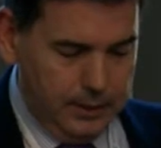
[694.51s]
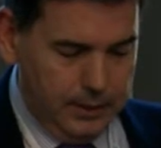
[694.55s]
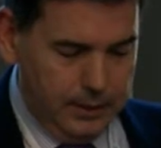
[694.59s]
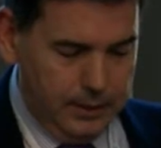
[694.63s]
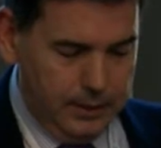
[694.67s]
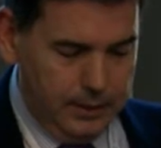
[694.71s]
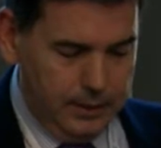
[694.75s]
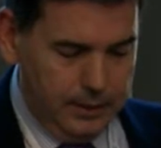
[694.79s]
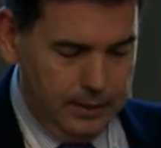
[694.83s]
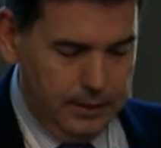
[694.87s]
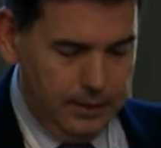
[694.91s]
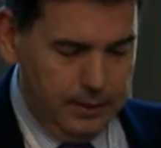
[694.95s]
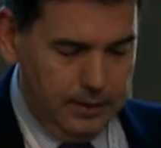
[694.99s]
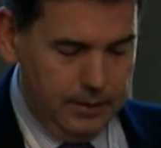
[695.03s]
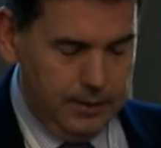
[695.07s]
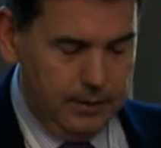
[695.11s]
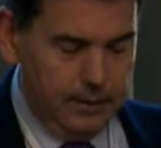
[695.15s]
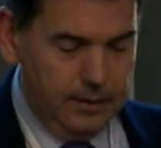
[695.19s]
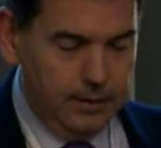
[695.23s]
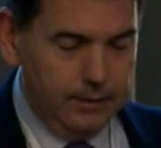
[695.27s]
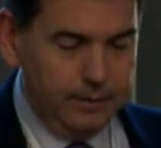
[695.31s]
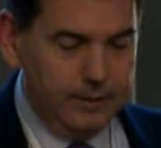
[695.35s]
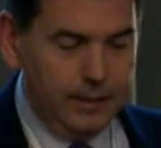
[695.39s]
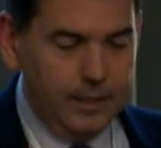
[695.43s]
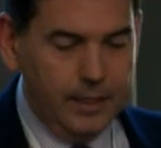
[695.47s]

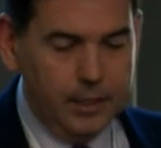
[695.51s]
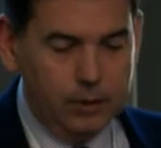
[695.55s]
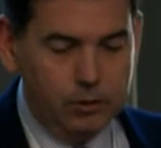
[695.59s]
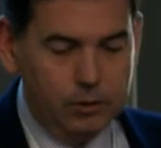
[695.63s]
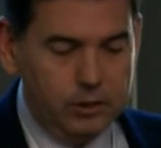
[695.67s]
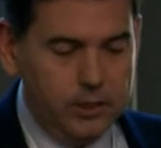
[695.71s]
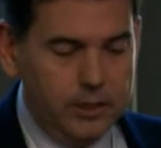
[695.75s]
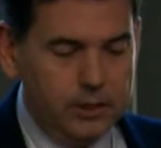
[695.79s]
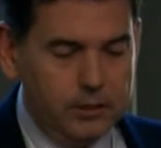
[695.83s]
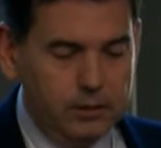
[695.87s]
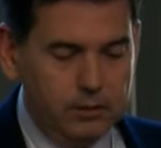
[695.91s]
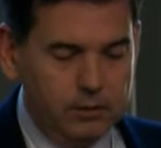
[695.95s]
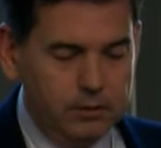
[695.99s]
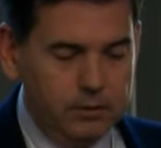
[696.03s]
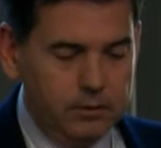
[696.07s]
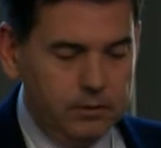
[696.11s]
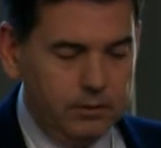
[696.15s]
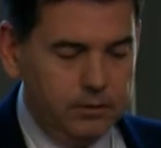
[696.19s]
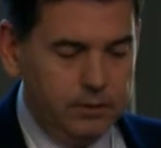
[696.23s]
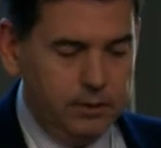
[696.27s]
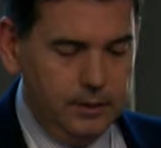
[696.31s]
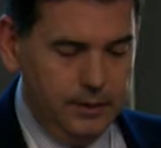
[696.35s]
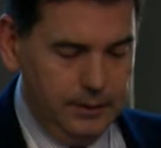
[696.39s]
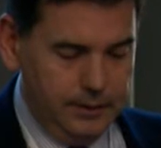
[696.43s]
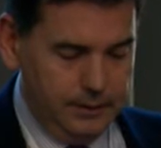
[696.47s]
The
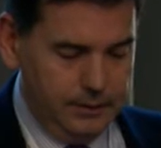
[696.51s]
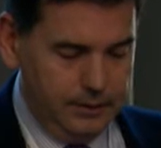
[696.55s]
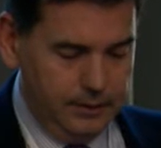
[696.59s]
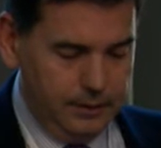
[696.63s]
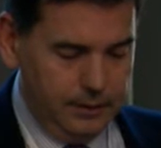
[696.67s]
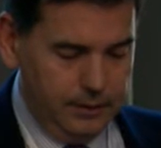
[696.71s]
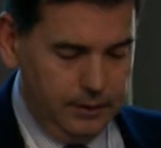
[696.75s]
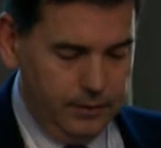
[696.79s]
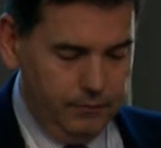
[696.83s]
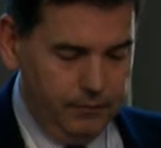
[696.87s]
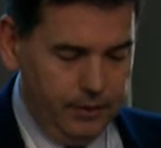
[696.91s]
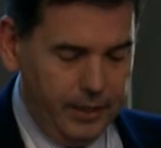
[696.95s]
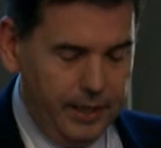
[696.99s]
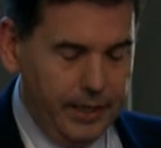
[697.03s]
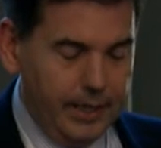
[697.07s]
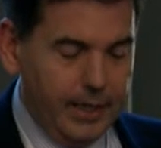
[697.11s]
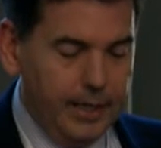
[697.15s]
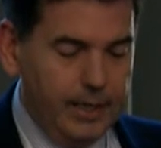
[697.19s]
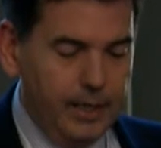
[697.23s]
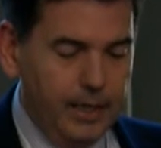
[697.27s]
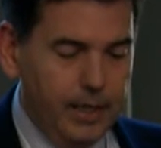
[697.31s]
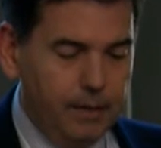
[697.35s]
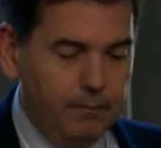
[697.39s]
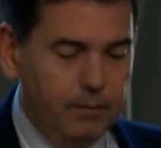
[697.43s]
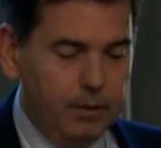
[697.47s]
negotiation is at a very
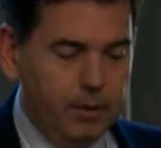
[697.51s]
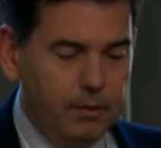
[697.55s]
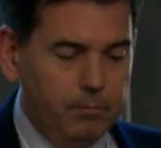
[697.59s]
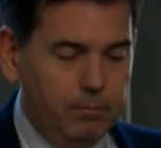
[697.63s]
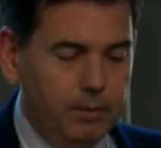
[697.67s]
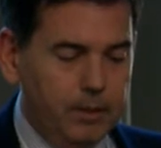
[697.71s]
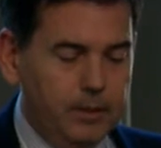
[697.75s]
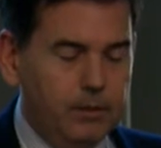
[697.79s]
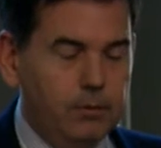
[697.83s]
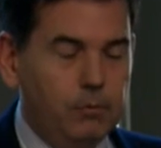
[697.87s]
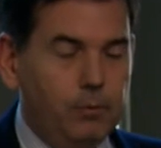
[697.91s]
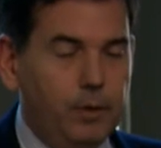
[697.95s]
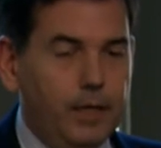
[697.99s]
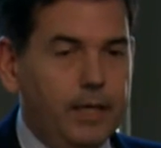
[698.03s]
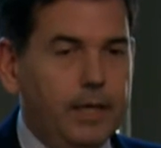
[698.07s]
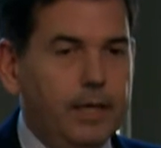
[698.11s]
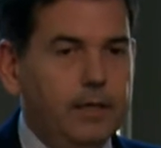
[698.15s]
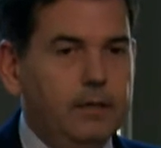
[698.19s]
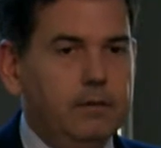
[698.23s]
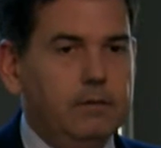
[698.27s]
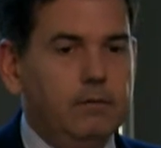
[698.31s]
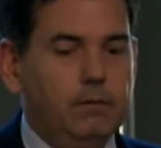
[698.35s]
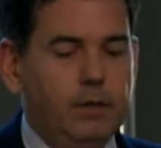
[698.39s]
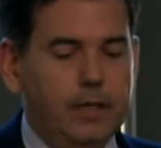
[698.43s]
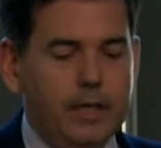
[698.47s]
high level, but we
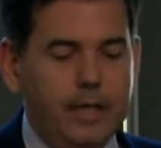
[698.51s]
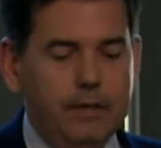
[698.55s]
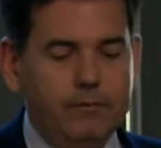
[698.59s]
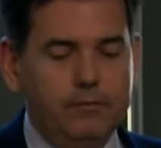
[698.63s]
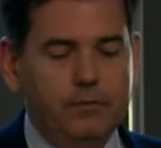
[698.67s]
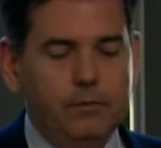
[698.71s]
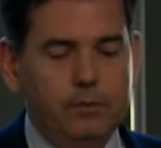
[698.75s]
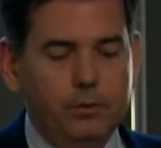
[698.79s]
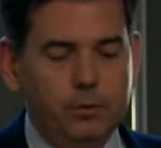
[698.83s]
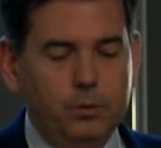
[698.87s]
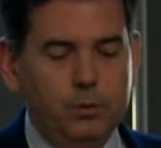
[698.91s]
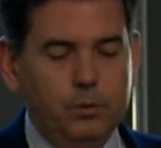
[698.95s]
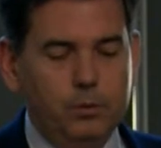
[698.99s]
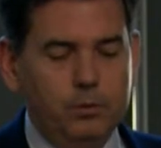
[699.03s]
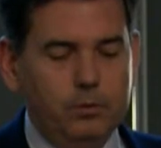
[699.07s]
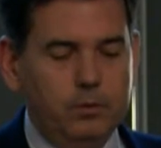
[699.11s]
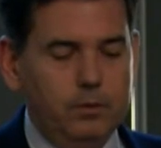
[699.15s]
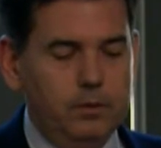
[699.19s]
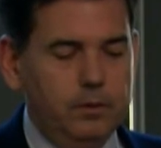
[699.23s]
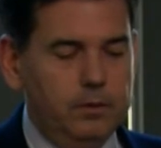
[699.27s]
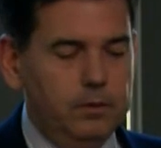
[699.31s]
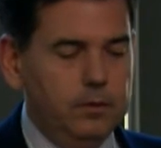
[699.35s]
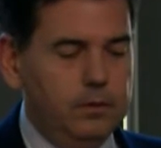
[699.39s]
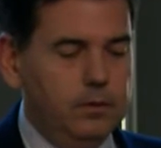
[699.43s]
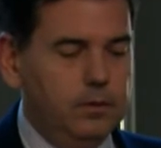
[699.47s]
have to
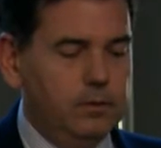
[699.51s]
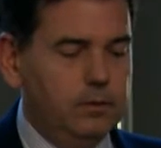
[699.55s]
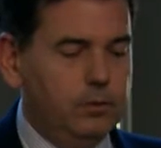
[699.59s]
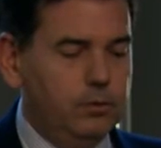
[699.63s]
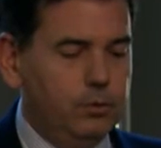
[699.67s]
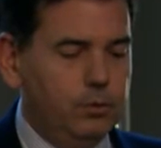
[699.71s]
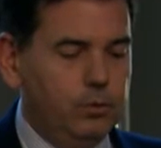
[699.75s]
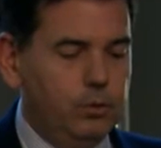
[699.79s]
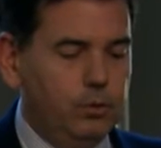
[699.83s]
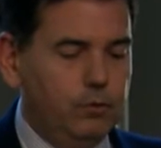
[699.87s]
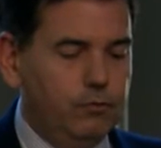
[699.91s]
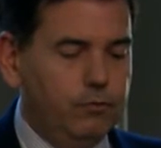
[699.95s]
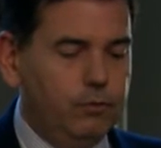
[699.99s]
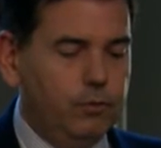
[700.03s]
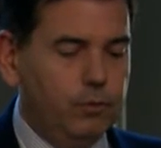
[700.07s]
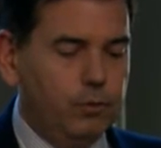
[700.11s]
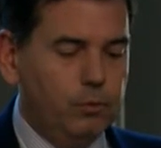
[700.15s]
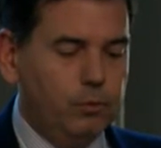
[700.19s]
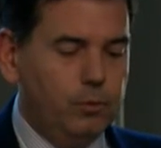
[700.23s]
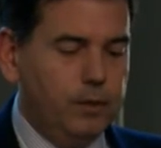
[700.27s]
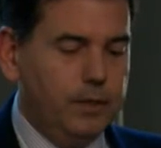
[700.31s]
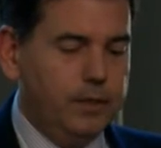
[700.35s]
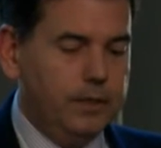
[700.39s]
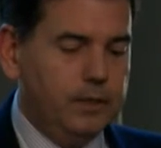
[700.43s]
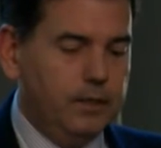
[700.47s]
go
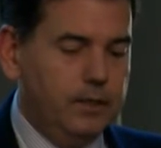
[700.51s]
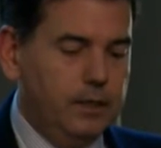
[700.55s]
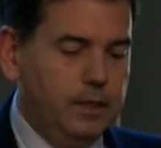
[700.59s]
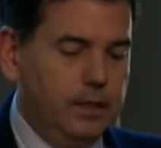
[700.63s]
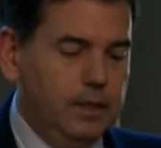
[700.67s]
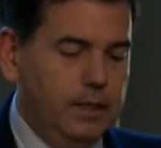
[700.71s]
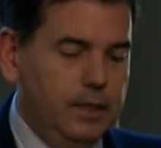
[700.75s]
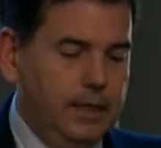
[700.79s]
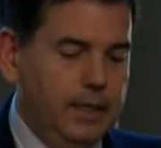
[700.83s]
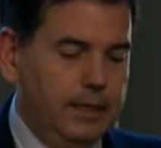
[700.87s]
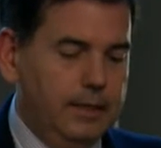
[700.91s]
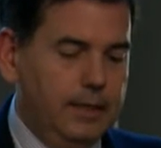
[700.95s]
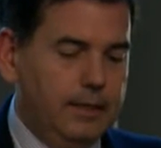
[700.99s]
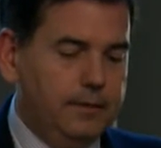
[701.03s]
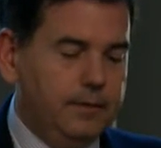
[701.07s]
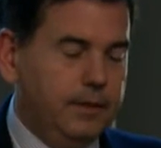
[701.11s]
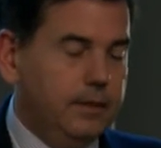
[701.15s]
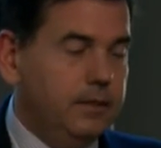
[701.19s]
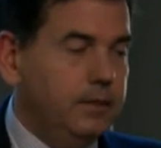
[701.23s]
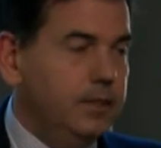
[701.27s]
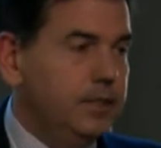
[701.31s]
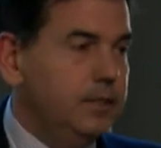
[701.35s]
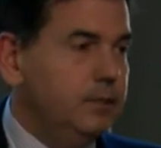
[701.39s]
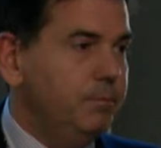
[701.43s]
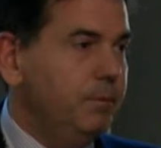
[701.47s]
forward. And I
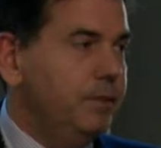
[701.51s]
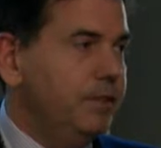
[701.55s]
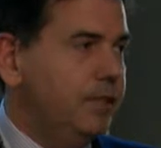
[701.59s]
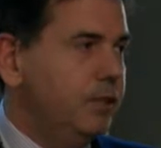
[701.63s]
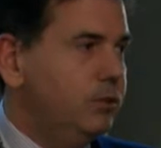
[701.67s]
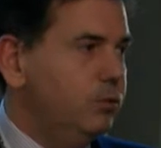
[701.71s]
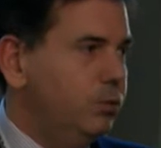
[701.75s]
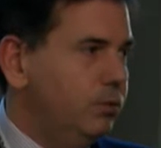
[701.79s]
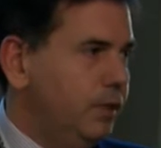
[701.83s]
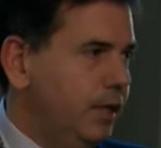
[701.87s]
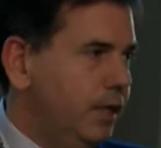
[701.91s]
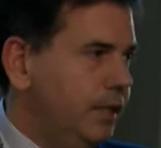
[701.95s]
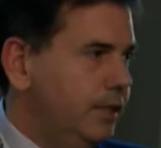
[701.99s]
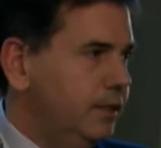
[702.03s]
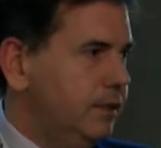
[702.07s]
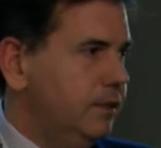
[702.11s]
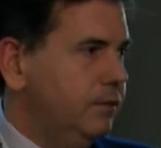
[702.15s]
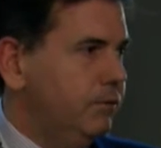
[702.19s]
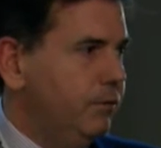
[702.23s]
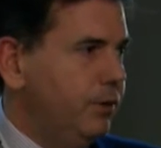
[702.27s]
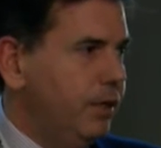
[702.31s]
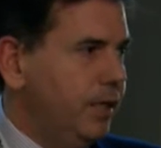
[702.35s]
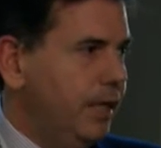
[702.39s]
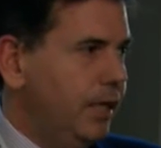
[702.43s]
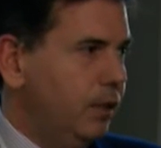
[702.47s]
think this meeting today is
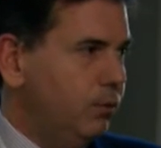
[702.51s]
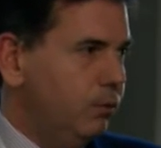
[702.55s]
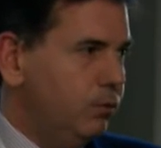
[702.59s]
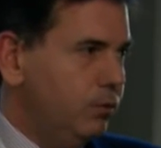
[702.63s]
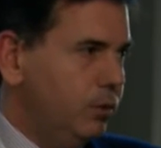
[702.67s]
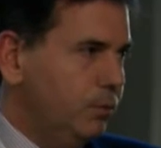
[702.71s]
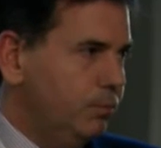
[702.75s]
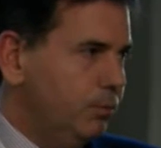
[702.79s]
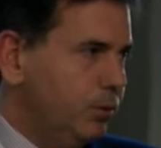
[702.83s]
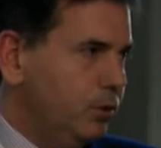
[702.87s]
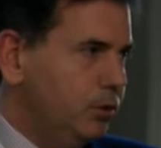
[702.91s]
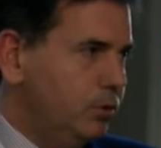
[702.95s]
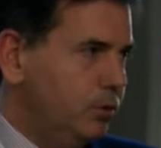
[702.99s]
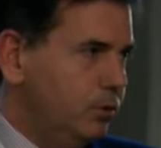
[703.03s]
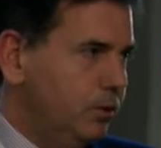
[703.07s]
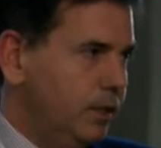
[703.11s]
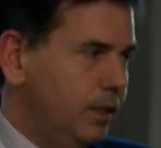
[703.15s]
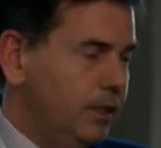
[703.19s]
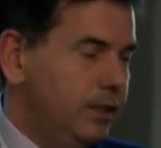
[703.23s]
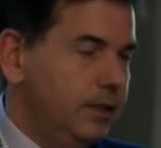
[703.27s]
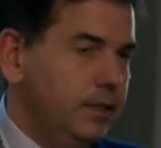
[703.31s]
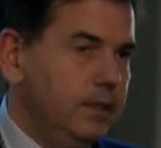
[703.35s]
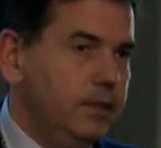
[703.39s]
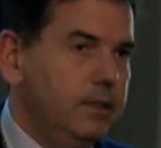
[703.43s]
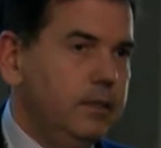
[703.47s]
really a good
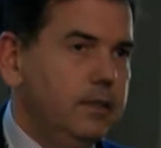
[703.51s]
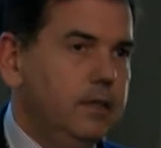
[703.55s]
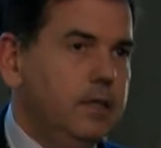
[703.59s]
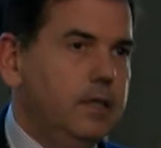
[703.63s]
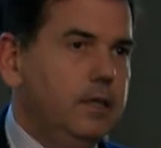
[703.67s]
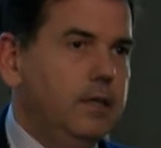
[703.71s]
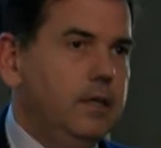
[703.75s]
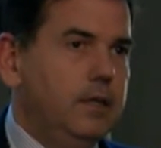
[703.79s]
opportunity